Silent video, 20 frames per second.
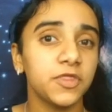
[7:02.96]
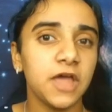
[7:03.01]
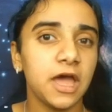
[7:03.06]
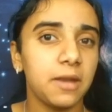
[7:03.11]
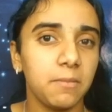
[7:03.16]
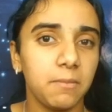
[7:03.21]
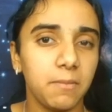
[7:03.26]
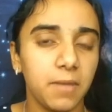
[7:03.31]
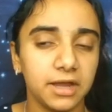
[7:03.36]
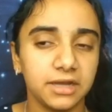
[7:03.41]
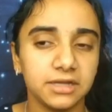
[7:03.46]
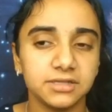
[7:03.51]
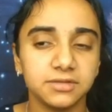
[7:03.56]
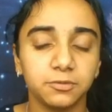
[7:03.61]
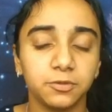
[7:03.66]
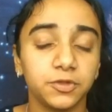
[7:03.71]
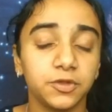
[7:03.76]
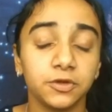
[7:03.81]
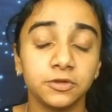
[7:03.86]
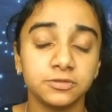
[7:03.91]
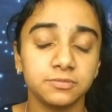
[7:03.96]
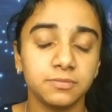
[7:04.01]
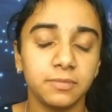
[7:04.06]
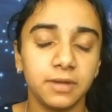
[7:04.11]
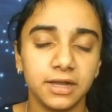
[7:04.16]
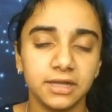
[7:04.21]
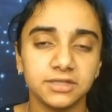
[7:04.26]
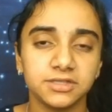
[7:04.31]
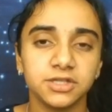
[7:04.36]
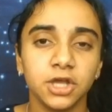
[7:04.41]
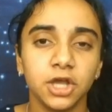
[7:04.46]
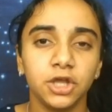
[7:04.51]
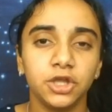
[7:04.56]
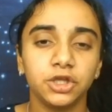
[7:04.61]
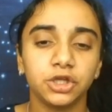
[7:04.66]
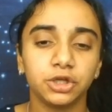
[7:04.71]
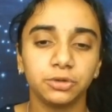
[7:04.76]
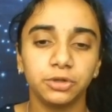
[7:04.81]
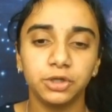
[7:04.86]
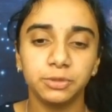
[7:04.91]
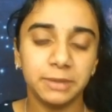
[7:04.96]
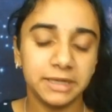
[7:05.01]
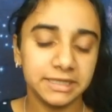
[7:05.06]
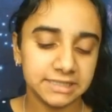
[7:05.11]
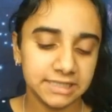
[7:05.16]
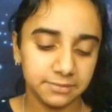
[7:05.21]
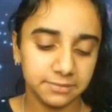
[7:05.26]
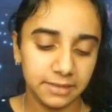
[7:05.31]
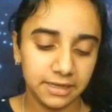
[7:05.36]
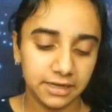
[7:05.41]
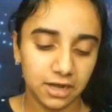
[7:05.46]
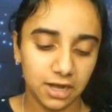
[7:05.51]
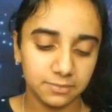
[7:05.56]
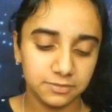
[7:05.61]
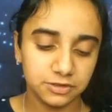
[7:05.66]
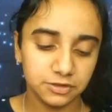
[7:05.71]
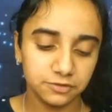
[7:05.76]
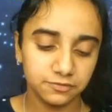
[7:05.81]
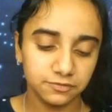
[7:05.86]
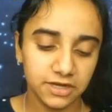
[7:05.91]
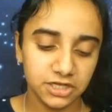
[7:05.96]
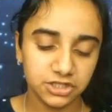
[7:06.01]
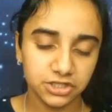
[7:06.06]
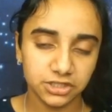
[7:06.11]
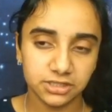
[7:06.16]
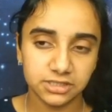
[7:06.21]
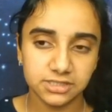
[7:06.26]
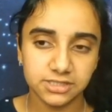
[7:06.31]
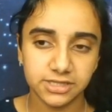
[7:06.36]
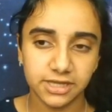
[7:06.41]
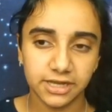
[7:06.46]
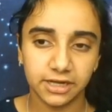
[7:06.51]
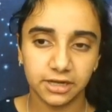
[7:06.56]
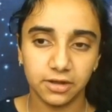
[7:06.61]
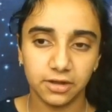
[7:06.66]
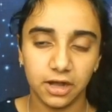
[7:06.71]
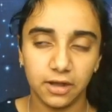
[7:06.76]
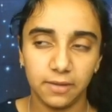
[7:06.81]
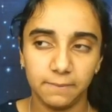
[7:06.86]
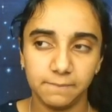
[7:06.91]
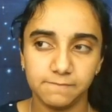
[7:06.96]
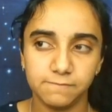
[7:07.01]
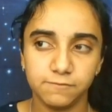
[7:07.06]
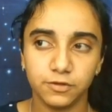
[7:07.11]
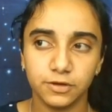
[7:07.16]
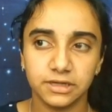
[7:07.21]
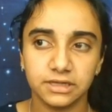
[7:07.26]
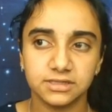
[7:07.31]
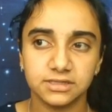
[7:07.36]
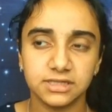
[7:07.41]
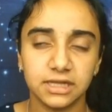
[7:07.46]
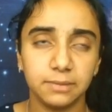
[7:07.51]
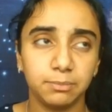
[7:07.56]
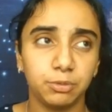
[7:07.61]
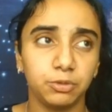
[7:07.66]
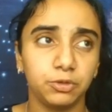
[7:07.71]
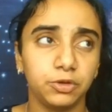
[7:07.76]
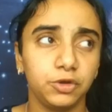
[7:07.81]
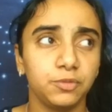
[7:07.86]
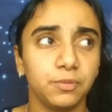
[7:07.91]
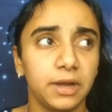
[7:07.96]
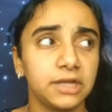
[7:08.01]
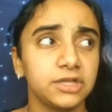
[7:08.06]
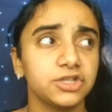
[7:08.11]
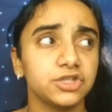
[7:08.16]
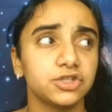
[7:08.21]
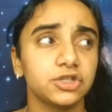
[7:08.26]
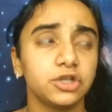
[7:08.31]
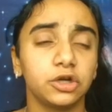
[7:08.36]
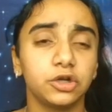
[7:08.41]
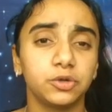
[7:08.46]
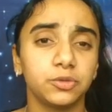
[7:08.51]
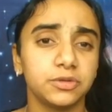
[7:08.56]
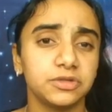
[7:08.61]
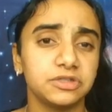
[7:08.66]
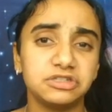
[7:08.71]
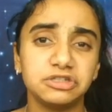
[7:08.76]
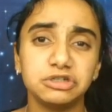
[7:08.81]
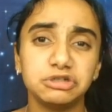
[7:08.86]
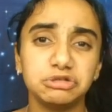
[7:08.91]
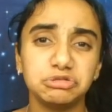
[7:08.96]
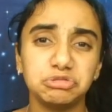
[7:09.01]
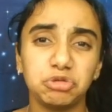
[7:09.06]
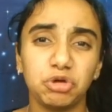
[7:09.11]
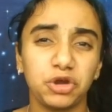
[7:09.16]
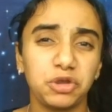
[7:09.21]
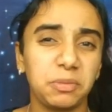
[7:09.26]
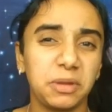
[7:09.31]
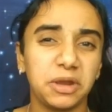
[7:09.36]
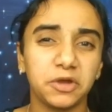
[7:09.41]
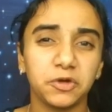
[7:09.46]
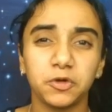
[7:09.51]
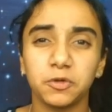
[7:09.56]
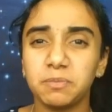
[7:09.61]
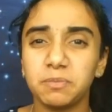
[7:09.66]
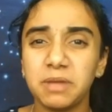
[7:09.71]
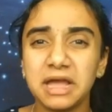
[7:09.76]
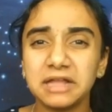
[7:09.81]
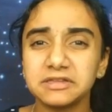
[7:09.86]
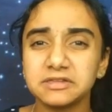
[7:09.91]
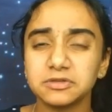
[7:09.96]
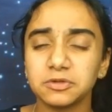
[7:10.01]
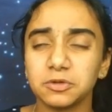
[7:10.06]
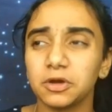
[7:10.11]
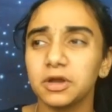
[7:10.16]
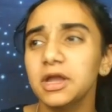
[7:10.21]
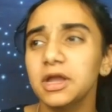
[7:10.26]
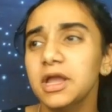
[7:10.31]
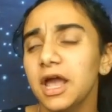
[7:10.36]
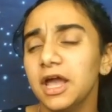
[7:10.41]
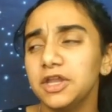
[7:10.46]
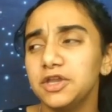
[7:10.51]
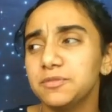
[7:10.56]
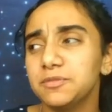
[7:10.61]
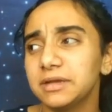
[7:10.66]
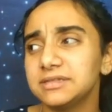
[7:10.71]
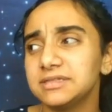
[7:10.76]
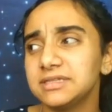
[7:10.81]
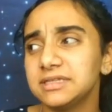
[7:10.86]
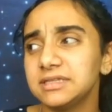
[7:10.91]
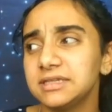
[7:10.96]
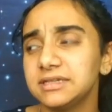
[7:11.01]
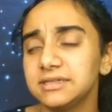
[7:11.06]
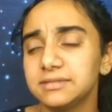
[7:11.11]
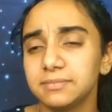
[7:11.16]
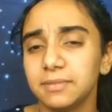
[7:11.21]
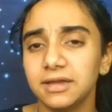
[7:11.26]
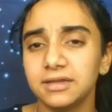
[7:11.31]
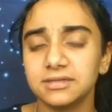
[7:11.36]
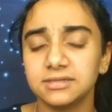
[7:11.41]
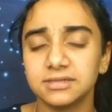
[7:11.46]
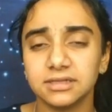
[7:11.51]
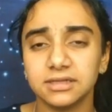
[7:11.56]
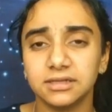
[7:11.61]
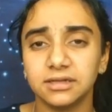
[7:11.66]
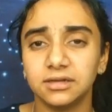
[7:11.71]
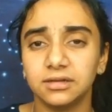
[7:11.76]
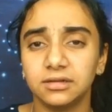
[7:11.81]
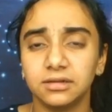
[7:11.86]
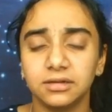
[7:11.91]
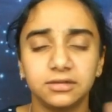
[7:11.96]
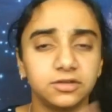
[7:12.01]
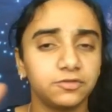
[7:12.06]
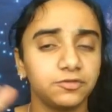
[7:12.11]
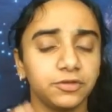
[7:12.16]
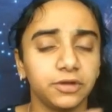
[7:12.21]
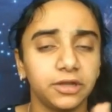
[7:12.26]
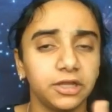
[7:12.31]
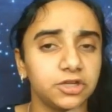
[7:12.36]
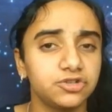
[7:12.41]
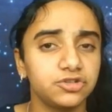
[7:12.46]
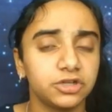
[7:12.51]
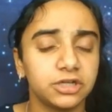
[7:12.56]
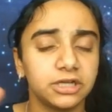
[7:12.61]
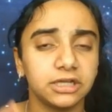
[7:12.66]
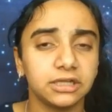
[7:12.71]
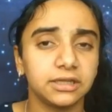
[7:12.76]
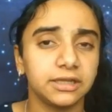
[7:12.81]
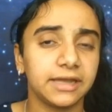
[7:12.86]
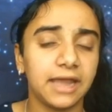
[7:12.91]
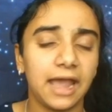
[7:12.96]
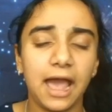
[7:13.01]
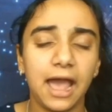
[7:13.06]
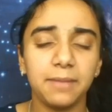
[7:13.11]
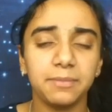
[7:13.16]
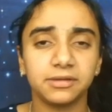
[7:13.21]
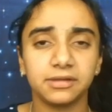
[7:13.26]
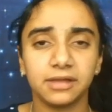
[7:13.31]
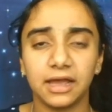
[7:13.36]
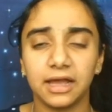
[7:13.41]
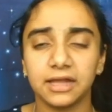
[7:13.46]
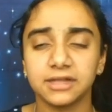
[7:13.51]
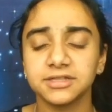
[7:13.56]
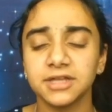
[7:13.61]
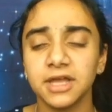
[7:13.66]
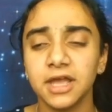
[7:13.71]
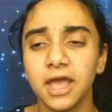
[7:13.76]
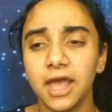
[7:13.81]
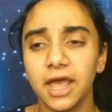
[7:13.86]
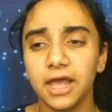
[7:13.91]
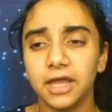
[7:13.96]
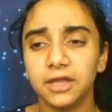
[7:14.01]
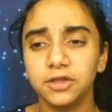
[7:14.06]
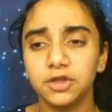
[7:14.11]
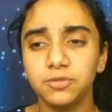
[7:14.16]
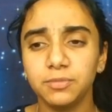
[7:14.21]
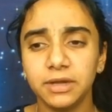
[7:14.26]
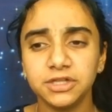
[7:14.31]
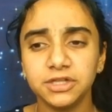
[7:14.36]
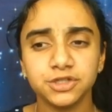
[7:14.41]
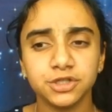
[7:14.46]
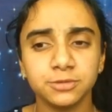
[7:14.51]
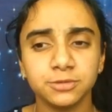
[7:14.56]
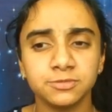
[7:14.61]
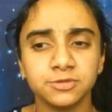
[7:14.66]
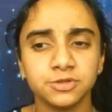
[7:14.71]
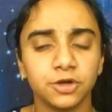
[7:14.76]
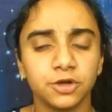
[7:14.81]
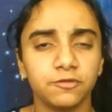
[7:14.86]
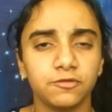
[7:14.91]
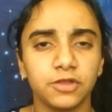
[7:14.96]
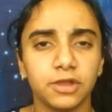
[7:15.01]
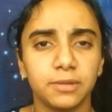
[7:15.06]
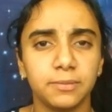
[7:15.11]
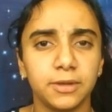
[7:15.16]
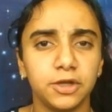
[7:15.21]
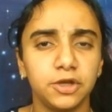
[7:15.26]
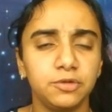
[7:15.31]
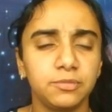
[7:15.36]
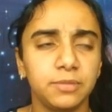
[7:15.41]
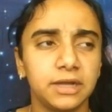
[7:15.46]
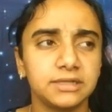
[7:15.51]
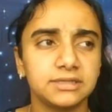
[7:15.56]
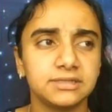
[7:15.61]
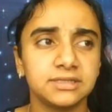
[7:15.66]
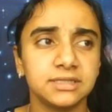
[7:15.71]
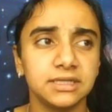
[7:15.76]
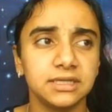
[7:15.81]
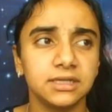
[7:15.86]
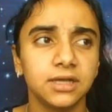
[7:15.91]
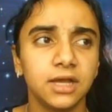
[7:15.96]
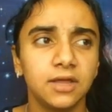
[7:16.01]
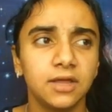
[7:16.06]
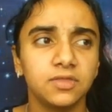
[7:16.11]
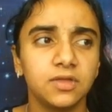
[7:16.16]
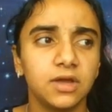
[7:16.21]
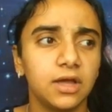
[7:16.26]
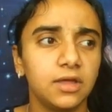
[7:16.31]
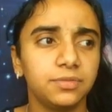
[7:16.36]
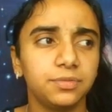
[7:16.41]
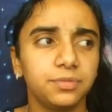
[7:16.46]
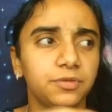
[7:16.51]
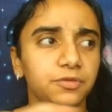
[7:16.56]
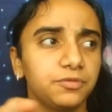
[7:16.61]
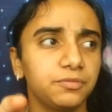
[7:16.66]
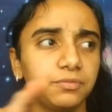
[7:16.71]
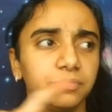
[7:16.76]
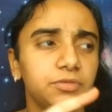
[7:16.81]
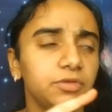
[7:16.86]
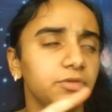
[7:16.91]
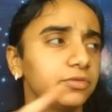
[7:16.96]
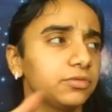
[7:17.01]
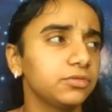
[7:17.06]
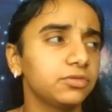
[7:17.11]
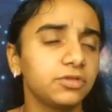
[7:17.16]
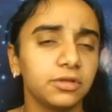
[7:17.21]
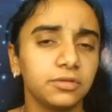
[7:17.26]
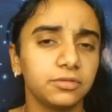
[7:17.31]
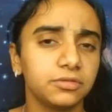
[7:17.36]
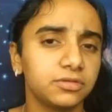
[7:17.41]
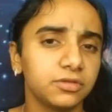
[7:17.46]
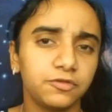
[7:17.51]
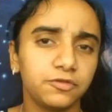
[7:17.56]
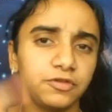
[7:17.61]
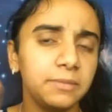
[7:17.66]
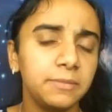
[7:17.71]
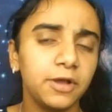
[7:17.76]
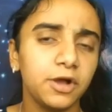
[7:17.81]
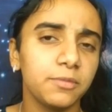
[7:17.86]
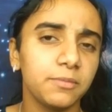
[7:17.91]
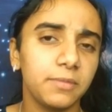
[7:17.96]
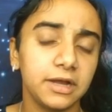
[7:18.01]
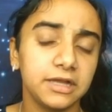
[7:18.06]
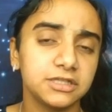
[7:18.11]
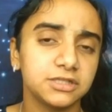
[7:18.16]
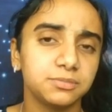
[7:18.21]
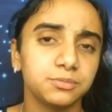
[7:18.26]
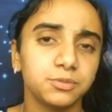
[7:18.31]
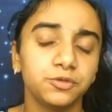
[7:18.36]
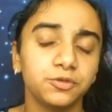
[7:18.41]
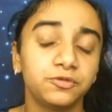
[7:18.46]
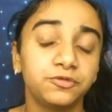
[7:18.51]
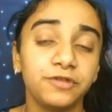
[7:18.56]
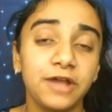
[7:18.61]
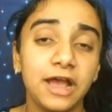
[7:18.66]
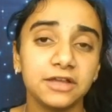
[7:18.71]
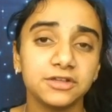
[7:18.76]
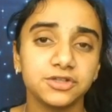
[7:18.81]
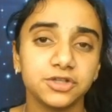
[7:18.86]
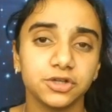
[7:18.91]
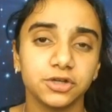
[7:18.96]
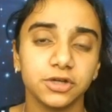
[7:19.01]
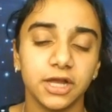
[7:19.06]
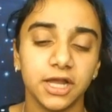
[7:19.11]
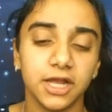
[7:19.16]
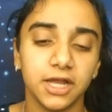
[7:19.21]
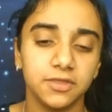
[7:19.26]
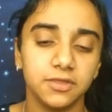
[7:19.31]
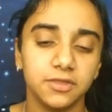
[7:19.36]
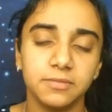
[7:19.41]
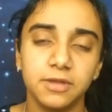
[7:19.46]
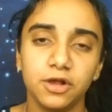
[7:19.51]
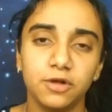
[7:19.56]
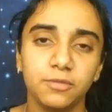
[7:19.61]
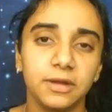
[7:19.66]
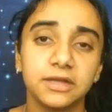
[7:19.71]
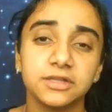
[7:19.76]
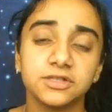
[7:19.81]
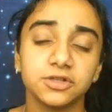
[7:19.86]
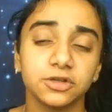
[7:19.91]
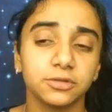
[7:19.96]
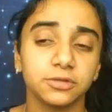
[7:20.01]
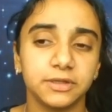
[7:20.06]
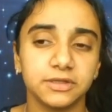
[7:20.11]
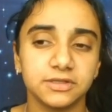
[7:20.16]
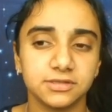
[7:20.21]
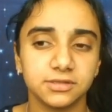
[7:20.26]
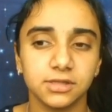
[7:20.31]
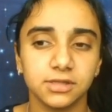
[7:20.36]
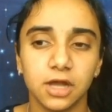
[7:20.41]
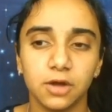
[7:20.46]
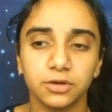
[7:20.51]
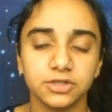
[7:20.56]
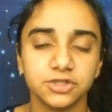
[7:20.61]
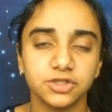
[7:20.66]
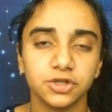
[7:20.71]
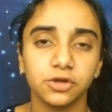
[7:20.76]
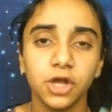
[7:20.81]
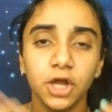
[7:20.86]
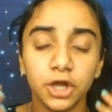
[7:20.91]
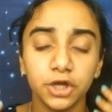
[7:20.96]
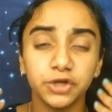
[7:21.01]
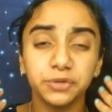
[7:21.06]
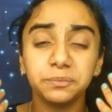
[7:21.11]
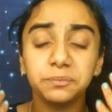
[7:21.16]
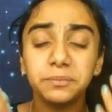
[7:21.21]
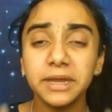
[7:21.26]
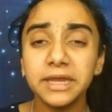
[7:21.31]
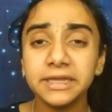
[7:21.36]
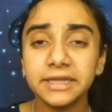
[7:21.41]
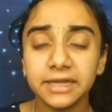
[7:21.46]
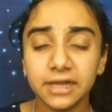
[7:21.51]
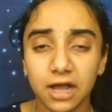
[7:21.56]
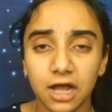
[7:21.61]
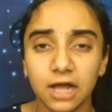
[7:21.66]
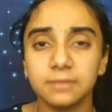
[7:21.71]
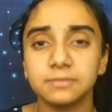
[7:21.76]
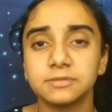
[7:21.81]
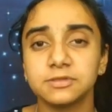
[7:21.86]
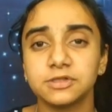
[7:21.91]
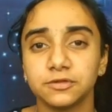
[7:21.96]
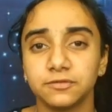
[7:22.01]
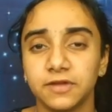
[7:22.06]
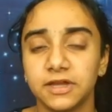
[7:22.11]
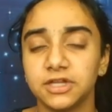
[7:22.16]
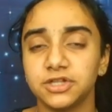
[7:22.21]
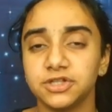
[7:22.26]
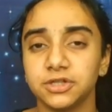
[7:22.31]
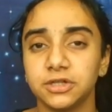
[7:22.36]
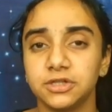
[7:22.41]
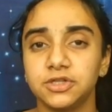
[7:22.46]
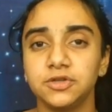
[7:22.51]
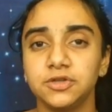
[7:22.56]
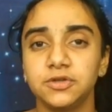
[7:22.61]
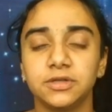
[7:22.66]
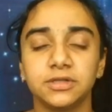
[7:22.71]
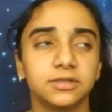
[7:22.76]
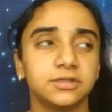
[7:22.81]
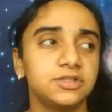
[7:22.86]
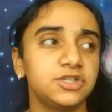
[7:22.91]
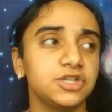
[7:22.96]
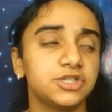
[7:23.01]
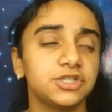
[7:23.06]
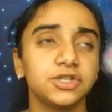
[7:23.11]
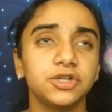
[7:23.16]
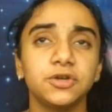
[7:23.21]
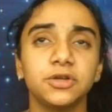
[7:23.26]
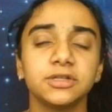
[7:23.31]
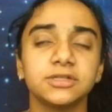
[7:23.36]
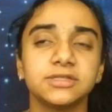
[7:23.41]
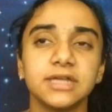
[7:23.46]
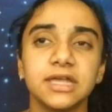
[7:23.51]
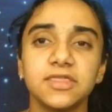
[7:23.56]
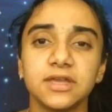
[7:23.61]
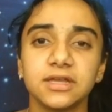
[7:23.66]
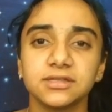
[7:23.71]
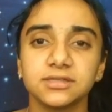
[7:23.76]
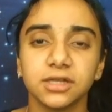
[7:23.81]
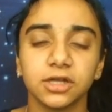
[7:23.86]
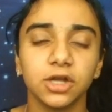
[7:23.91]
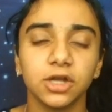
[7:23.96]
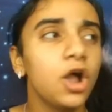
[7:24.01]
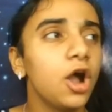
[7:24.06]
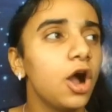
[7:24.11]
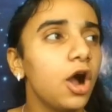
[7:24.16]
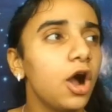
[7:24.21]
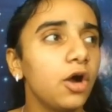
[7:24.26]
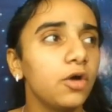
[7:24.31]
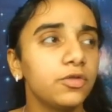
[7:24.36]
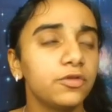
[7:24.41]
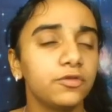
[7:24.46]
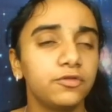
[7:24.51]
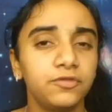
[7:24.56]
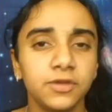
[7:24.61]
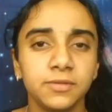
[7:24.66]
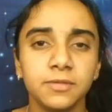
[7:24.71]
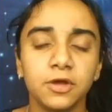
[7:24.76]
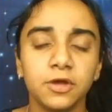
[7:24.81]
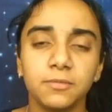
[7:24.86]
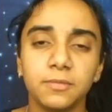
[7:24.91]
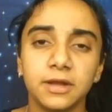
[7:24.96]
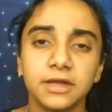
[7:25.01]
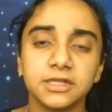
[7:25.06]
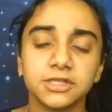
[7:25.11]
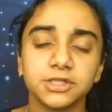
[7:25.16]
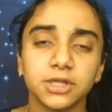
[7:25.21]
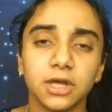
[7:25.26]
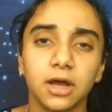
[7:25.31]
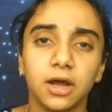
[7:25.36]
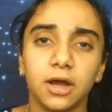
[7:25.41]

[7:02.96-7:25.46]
those mice, you might make observations like, for example, you might just go to a zoo or you might go to a pet store and you might see these mice in different intricate like habitats, and you might just observe them and you might see that the female mice move faster and the male mice are a bit slower. So you're making observations. You can say things like, oh, the female mice